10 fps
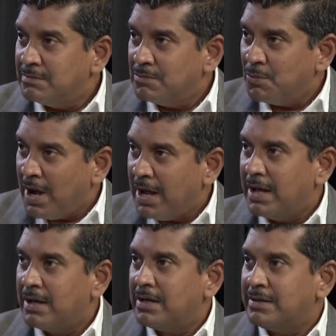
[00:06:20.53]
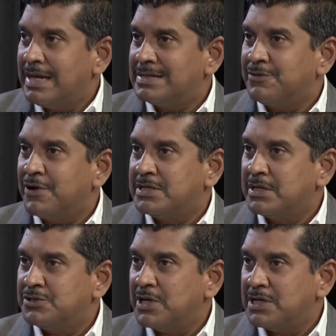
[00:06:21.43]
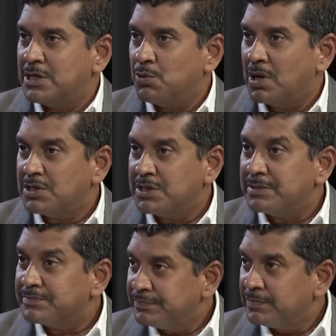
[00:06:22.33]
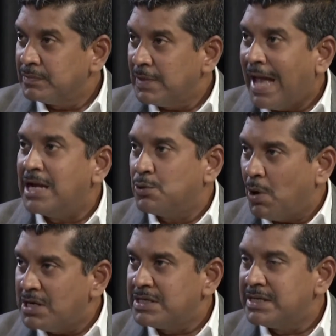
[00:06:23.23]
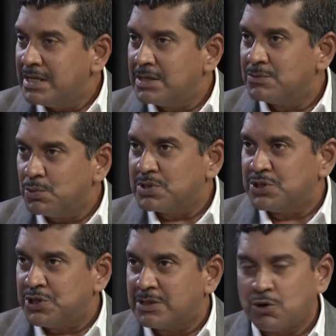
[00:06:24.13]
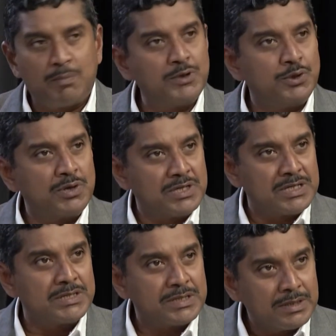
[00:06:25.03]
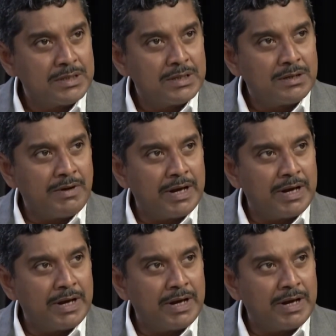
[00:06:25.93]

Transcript: where there's greater gender equality. And equality here would suggest opportunities, right?